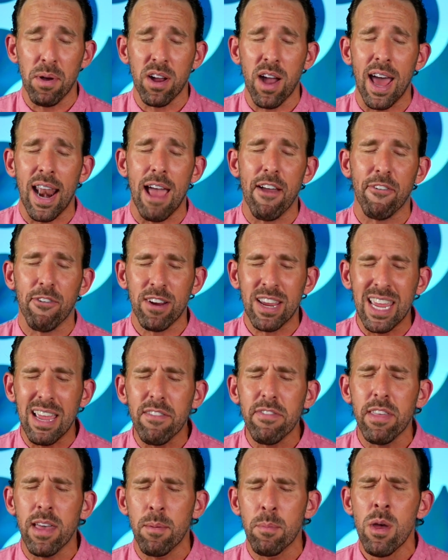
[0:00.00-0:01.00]
but God, I
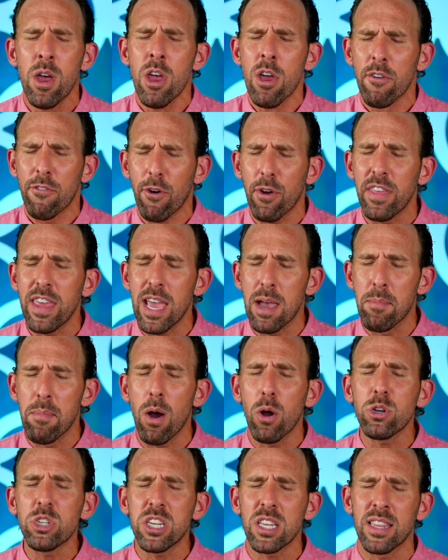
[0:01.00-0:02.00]
forgive them for the
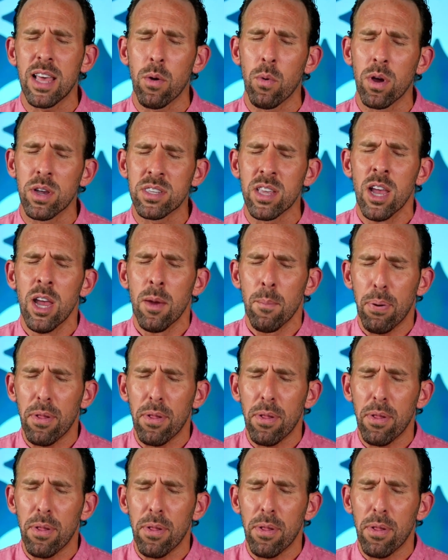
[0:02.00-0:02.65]
emotion that was